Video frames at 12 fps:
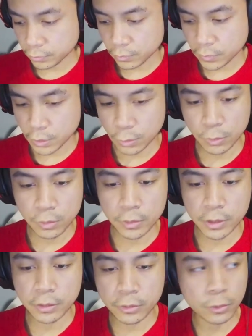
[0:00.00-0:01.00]
Cool.
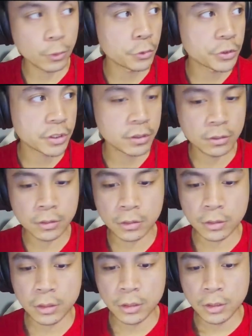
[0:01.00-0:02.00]
Another Origin.
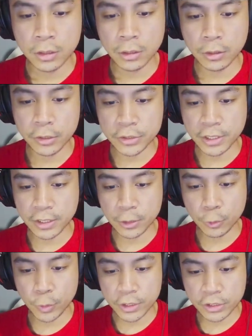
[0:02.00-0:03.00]
Or is that a
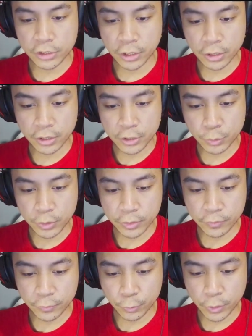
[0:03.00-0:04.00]
Quint Charge?
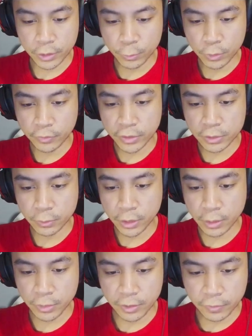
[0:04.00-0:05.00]
We've read one of these already, I
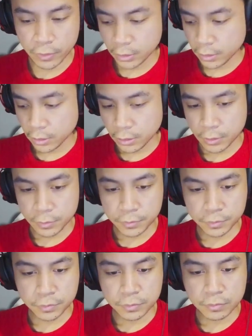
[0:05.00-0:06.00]
believe.
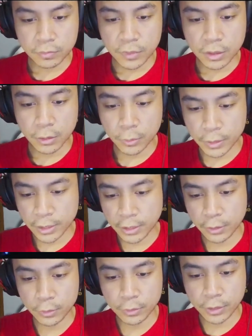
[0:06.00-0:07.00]
Oh, we got
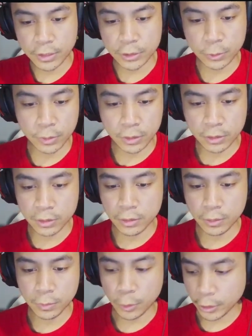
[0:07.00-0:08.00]
another. Okay, Zoa.
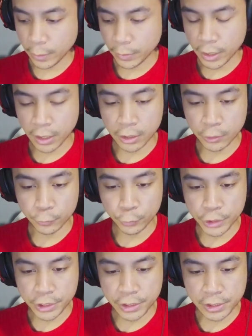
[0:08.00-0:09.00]
Okay, Pot of
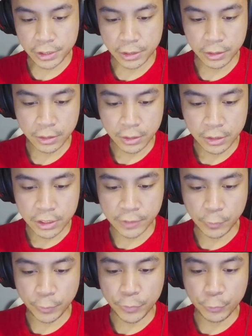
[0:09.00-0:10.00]
Riches.
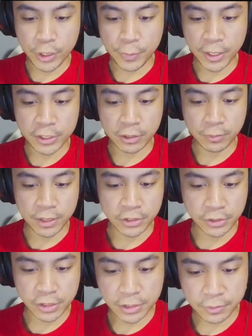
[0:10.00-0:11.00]
Shuffle 3 Pendulum
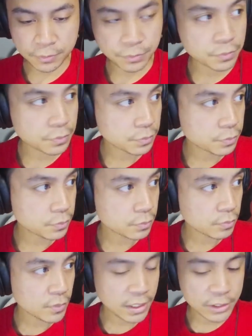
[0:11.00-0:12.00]
monsters
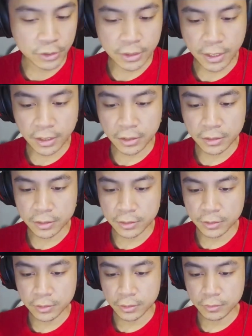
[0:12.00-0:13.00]
into the deck
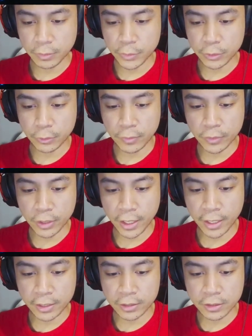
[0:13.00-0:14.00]
from your graveyard
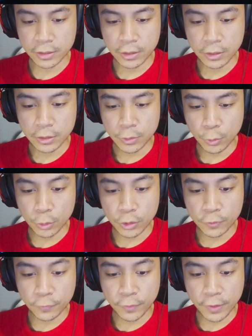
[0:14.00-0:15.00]

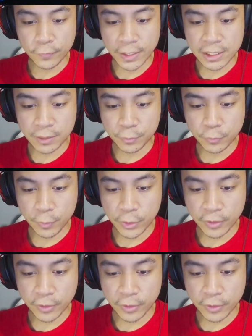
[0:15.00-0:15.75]
or face up from your